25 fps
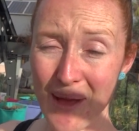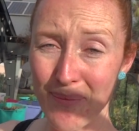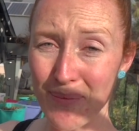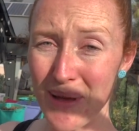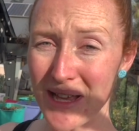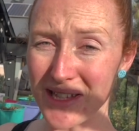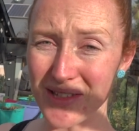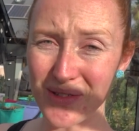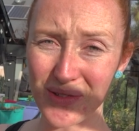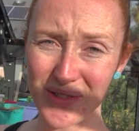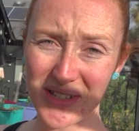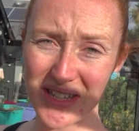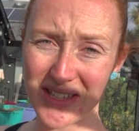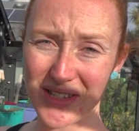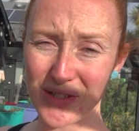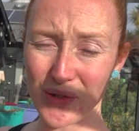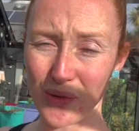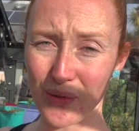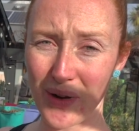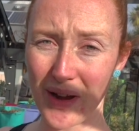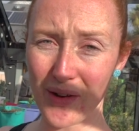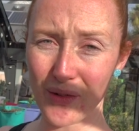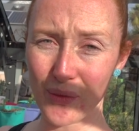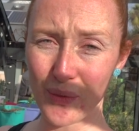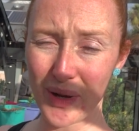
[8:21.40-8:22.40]
basil's just an
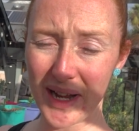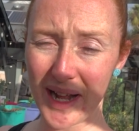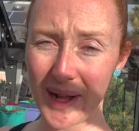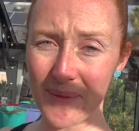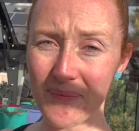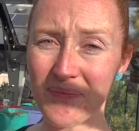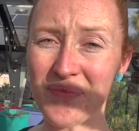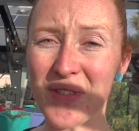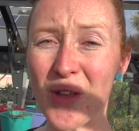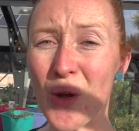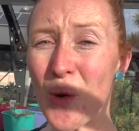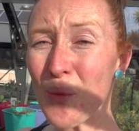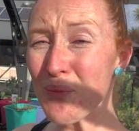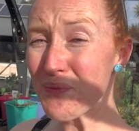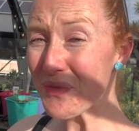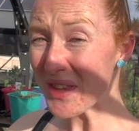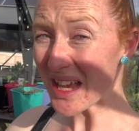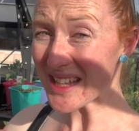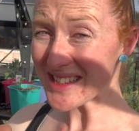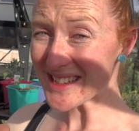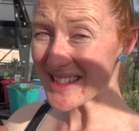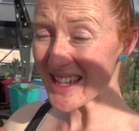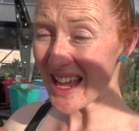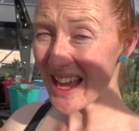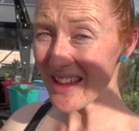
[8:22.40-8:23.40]
all-round winner
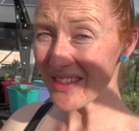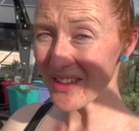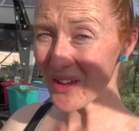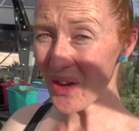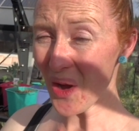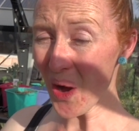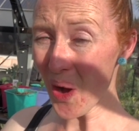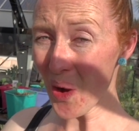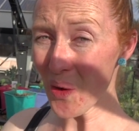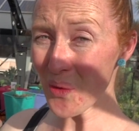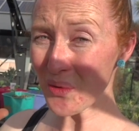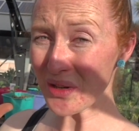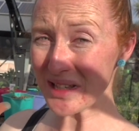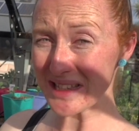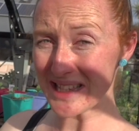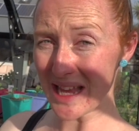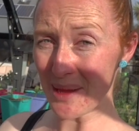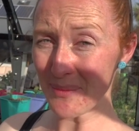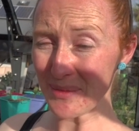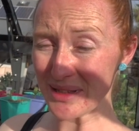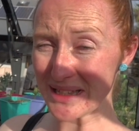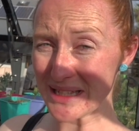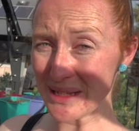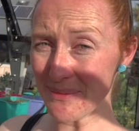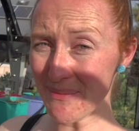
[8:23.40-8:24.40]
doesn't like the cold
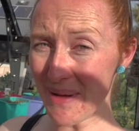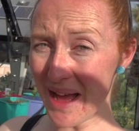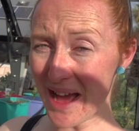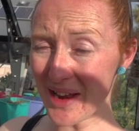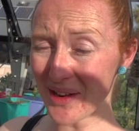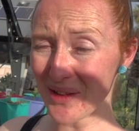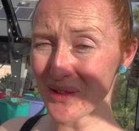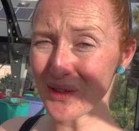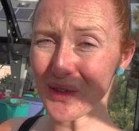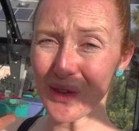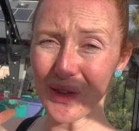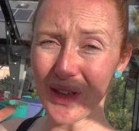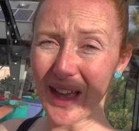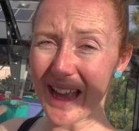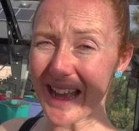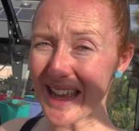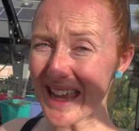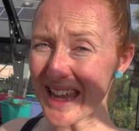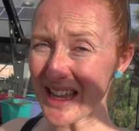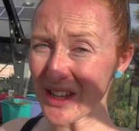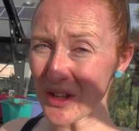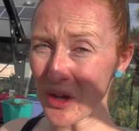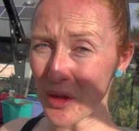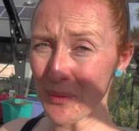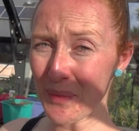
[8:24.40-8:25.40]
same as tomatoes
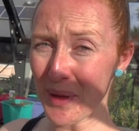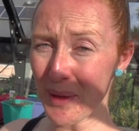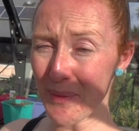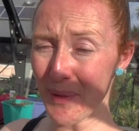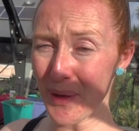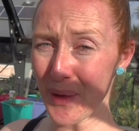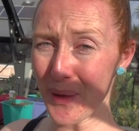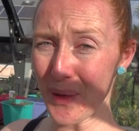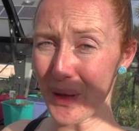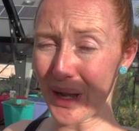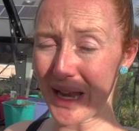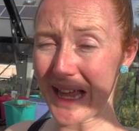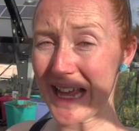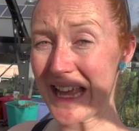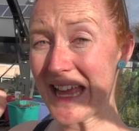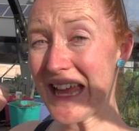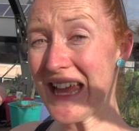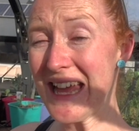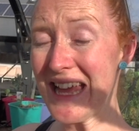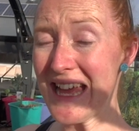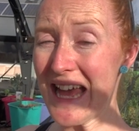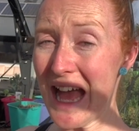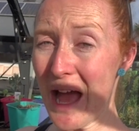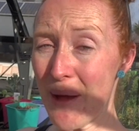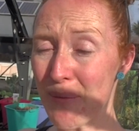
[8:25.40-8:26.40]
again could be a bit early
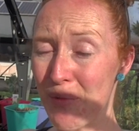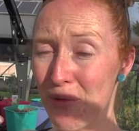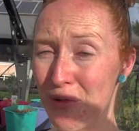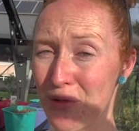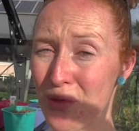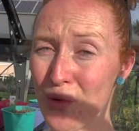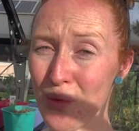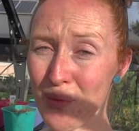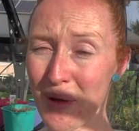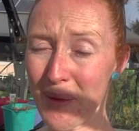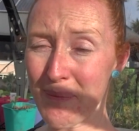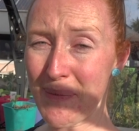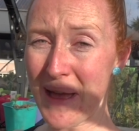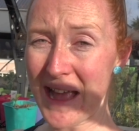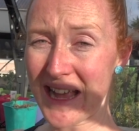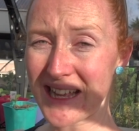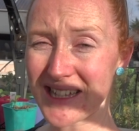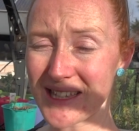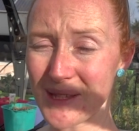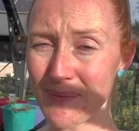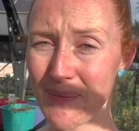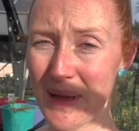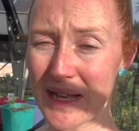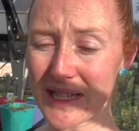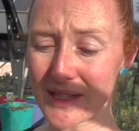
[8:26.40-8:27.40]
but with all my
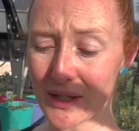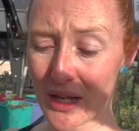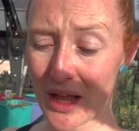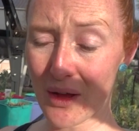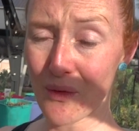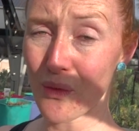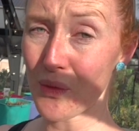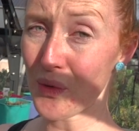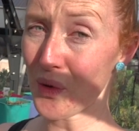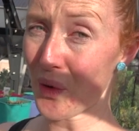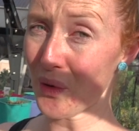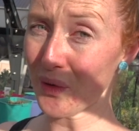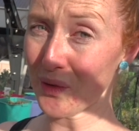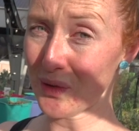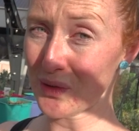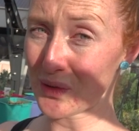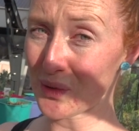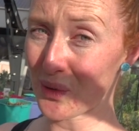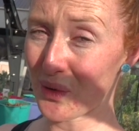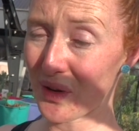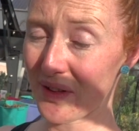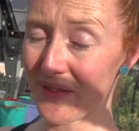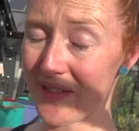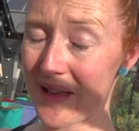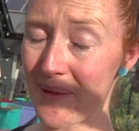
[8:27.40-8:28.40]
packets of basil I will not use
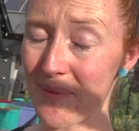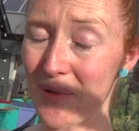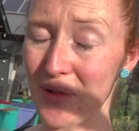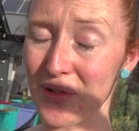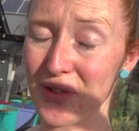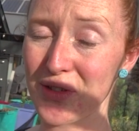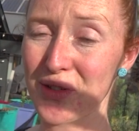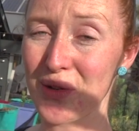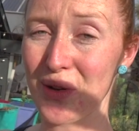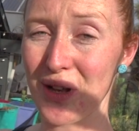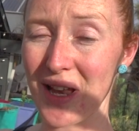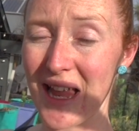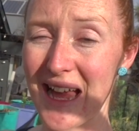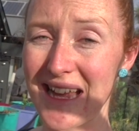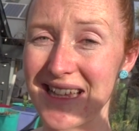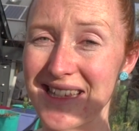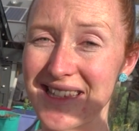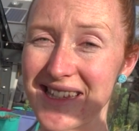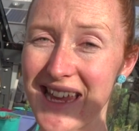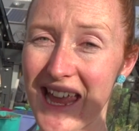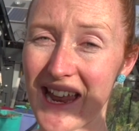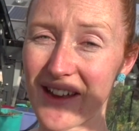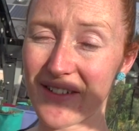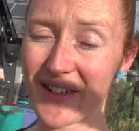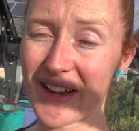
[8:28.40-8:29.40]
all of them I'll just do a light
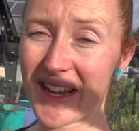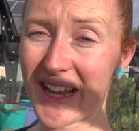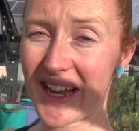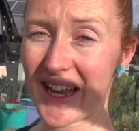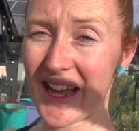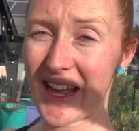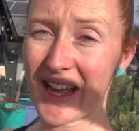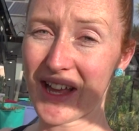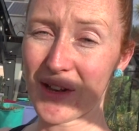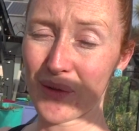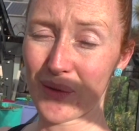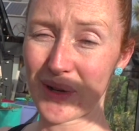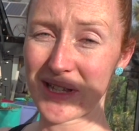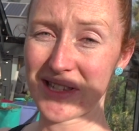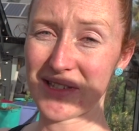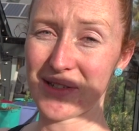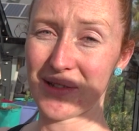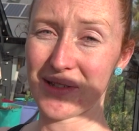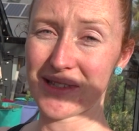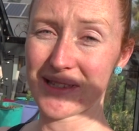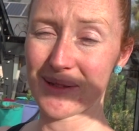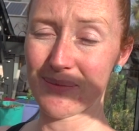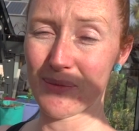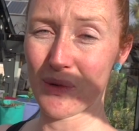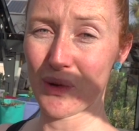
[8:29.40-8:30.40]
scattering and I can always
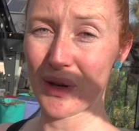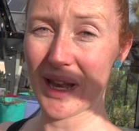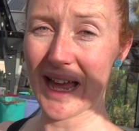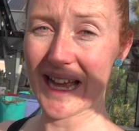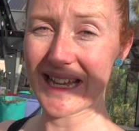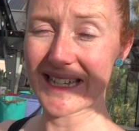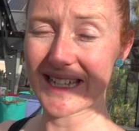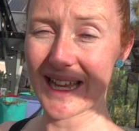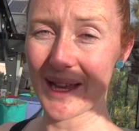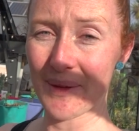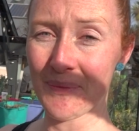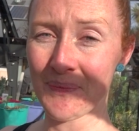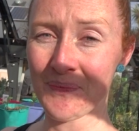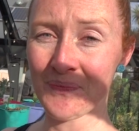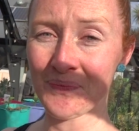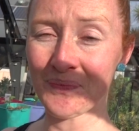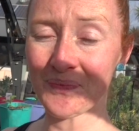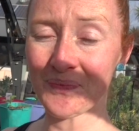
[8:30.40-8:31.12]
do some more later